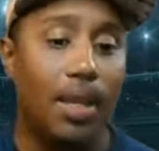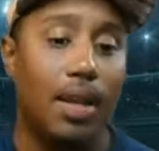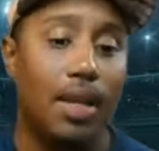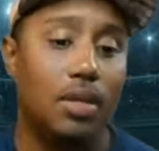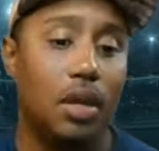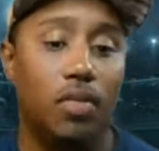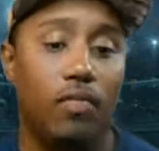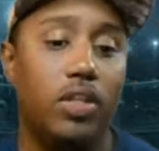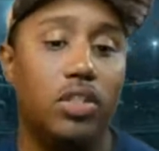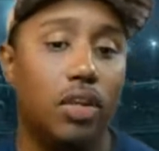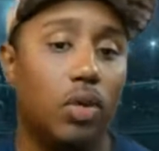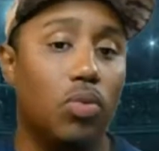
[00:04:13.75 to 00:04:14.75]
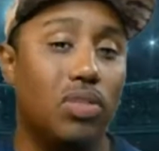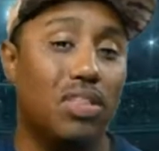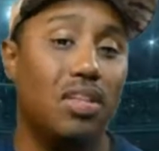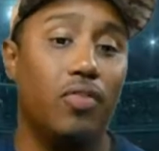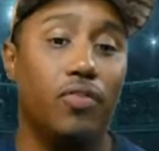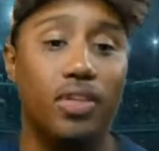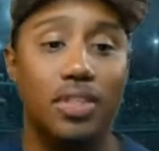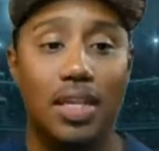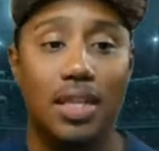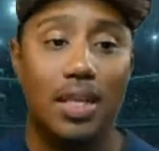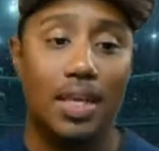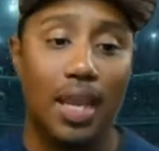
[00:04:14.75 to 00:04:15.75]
And that eventually was the difference
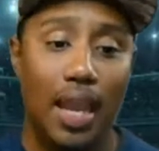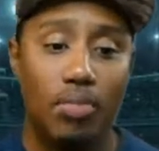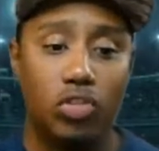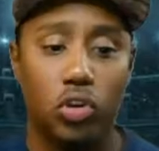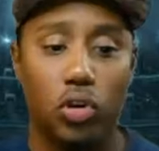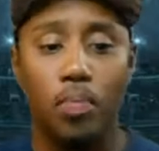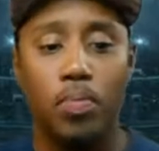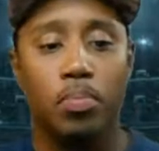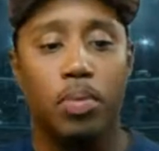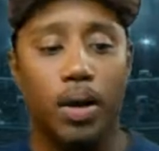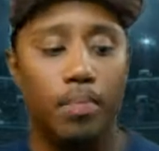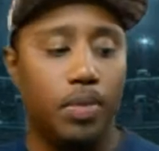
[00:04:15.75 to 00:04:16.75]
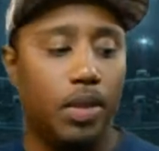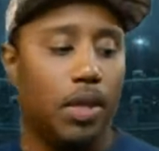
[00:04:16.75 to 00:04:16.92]
in the game. So, but